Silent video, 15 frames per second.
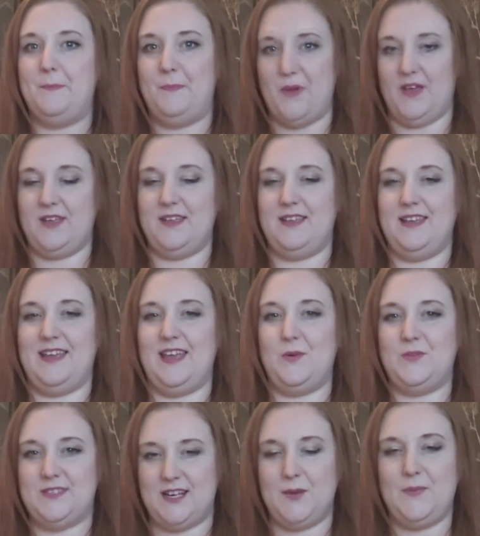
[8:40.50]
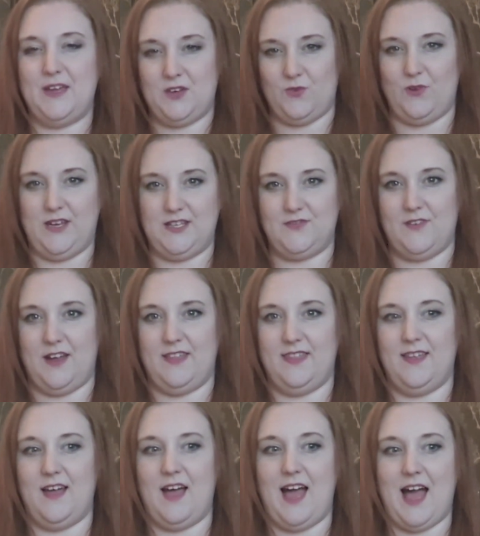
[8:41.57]
but it was still a bit annoying to
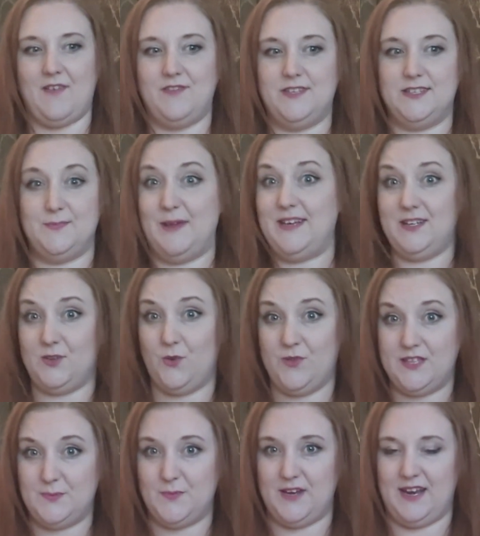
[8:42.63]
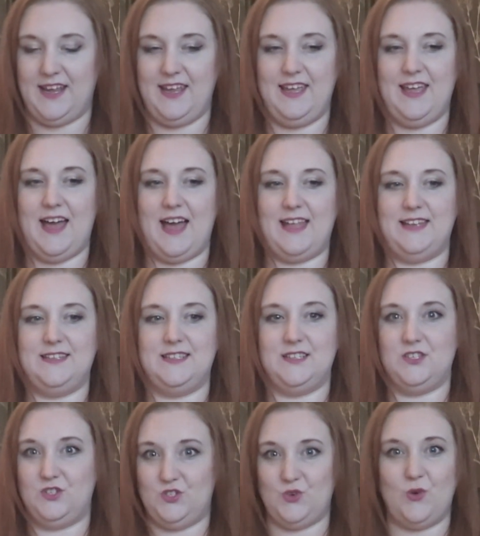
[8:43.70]
find that after spending all this money and
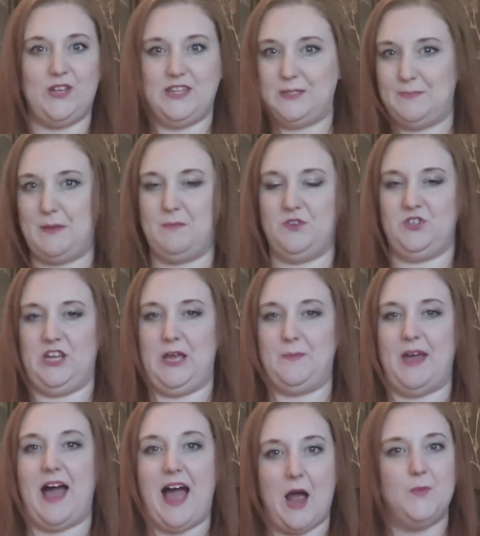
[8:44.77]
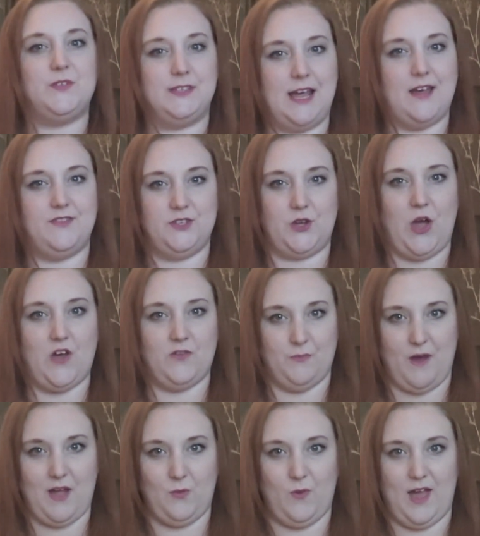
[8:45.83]
joining this membership, I was going to have to go out of
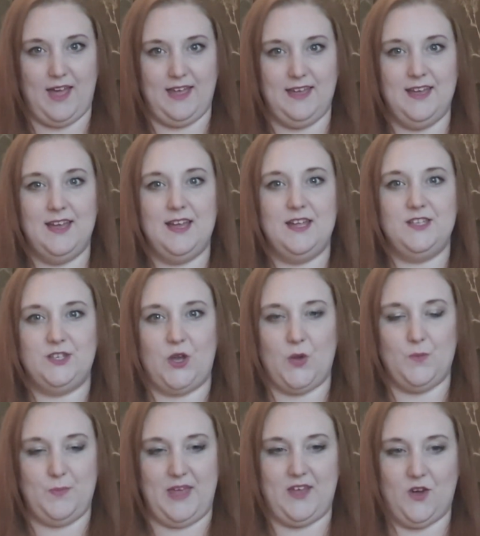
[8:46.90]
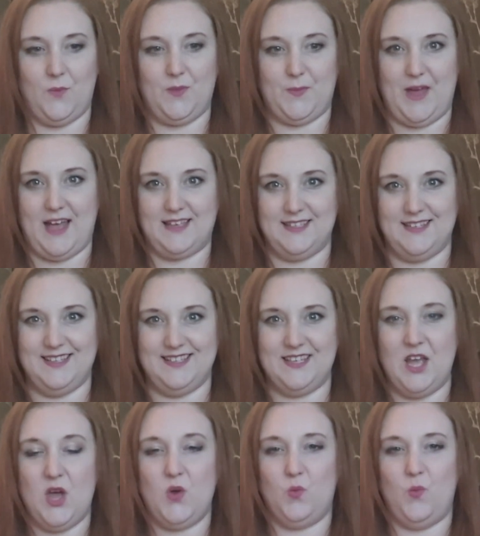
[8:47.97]
my way to go and pick up the passes
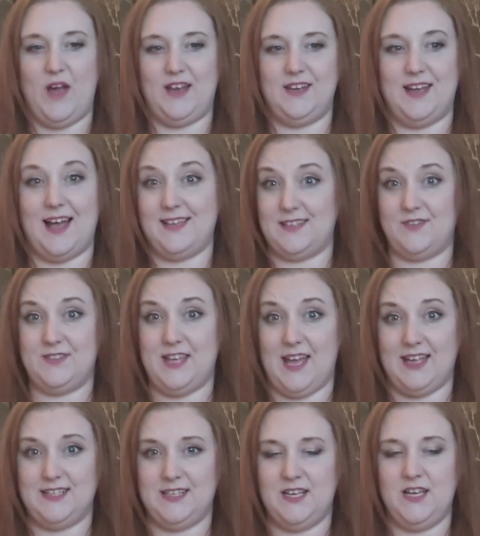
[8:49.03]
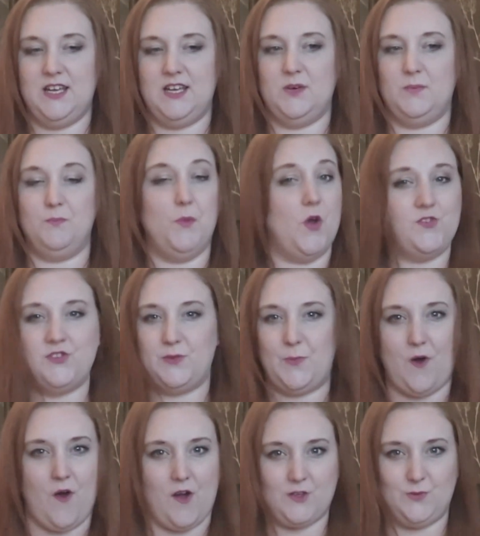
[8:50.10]
when, as I've said, most of the
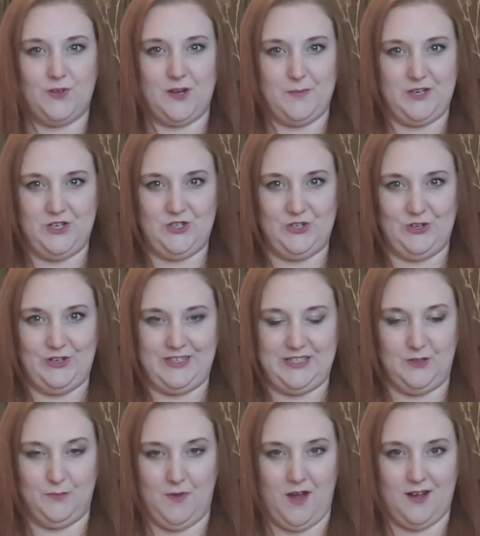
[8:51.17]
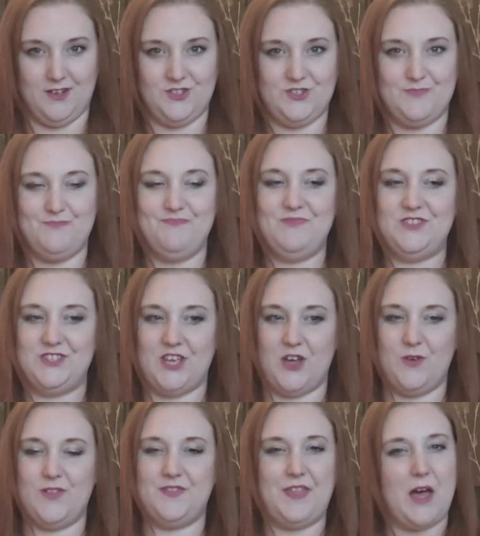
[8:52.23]
parks were going to be shut until March.
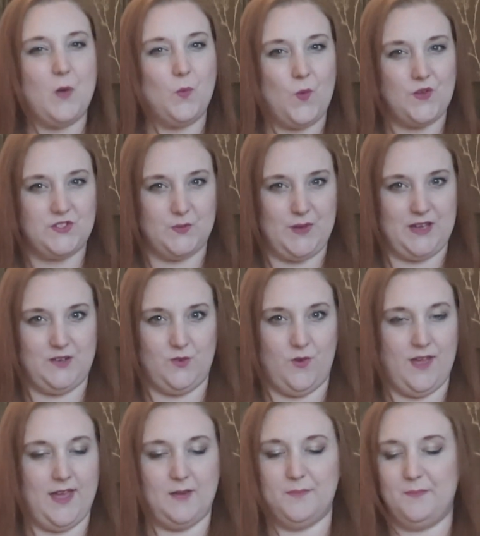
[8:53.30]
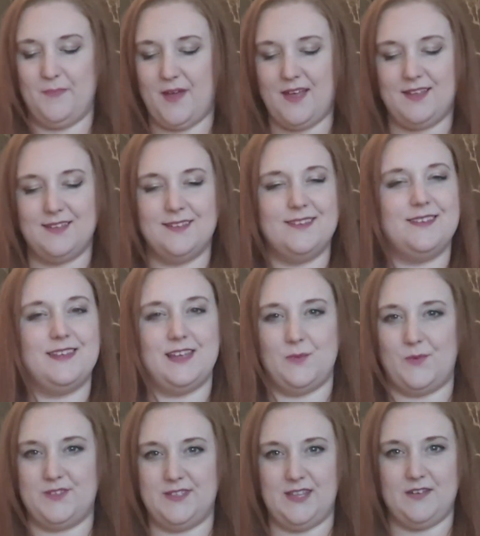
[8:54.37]
So that was a bit annoying, but
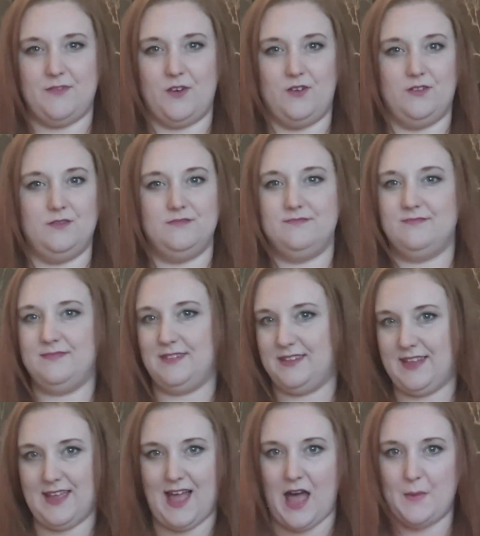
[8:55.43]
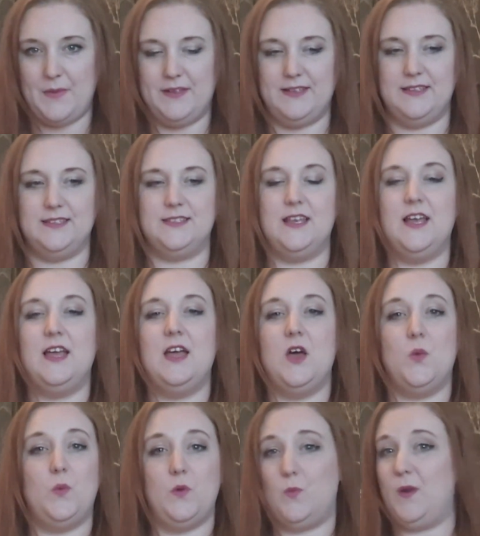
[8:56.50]
it wasn't their fault. It happens.
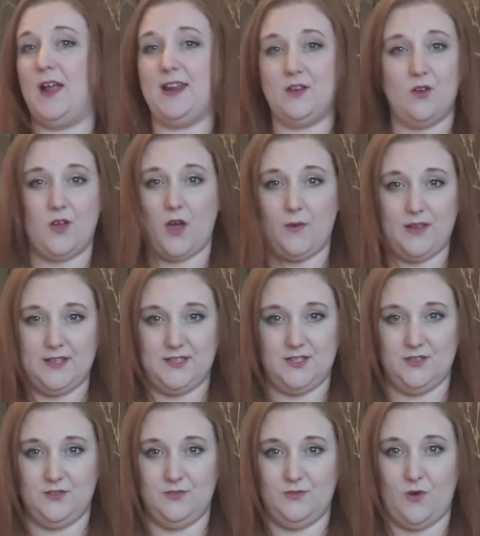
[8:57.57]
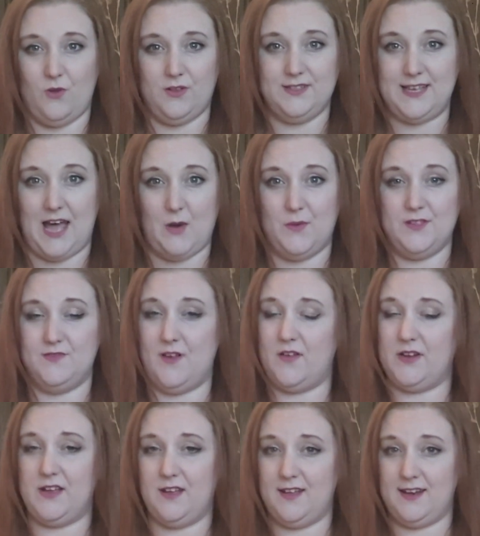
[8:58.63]
We were planning on going to Alton Towers
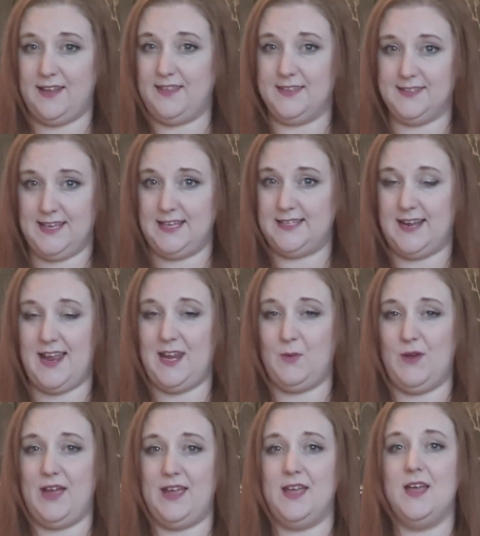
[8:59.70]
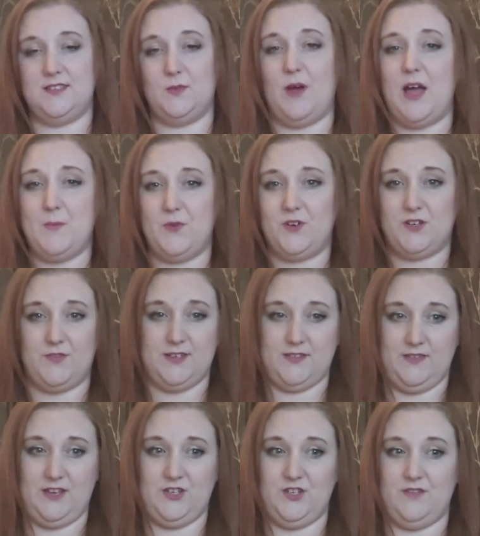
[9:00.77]
very early in the season anyway, so I booked a
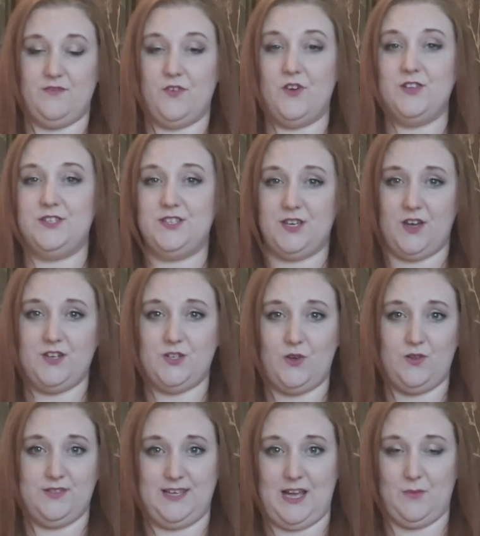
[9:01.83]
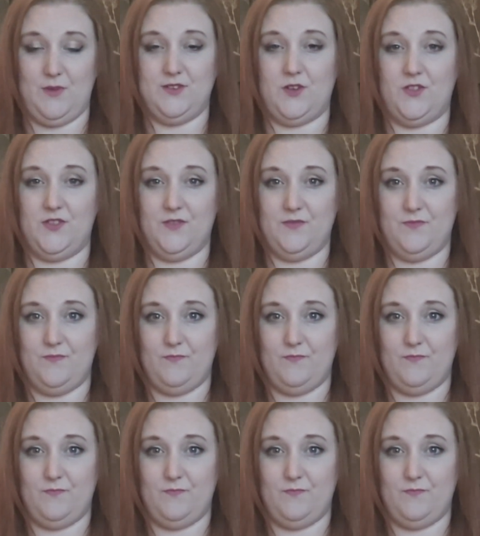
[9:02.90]
reservation for us to go to Alton Towers on the